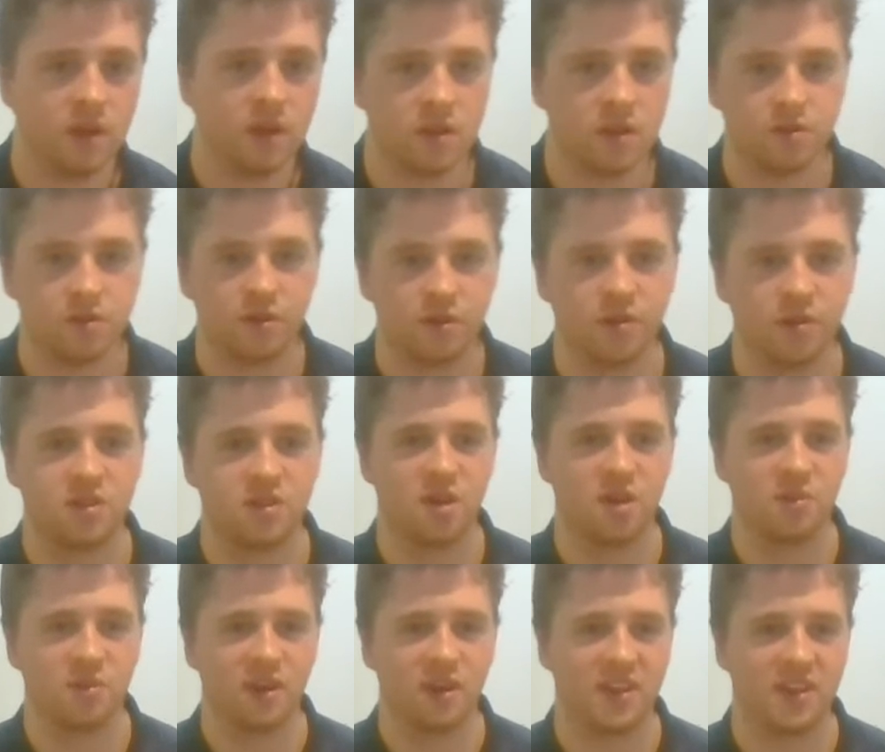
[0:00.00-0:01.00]
Doing a good
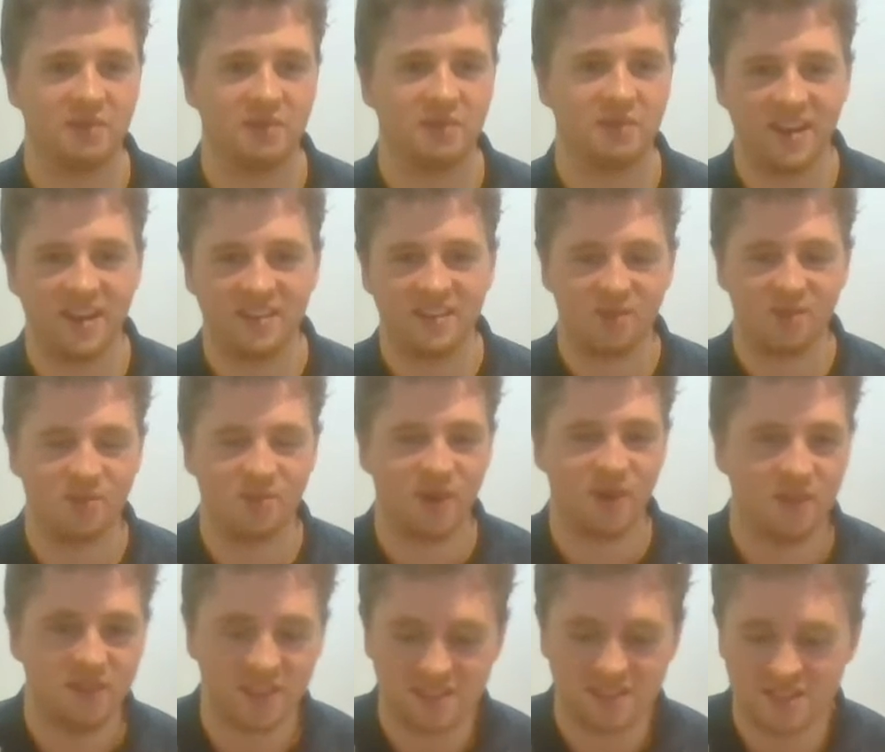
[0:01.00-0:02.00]
job, Lockie, mate. Doing
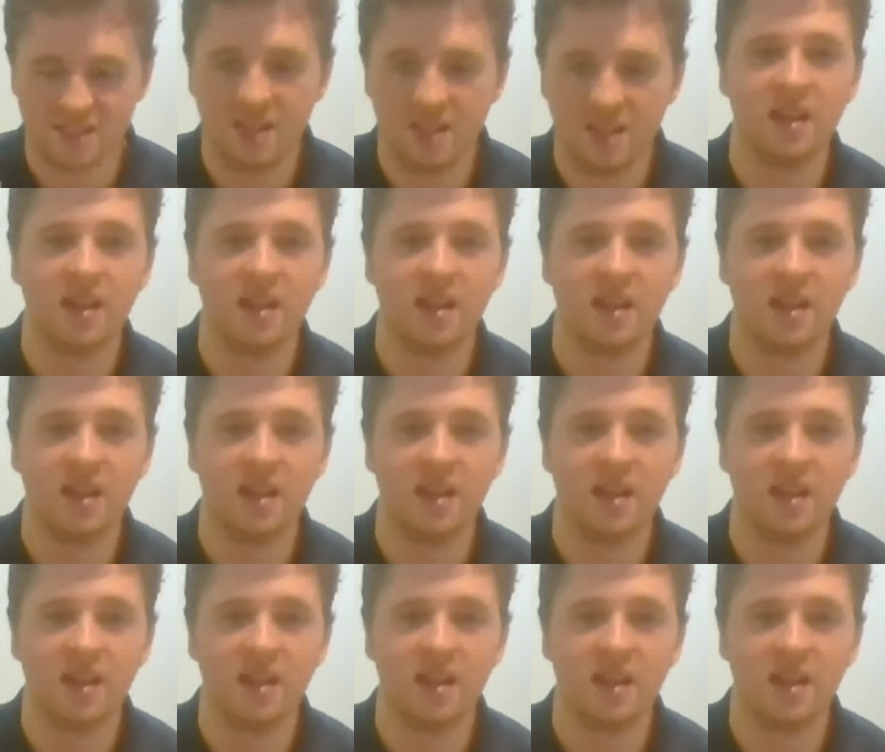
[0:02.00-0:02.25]
perfect.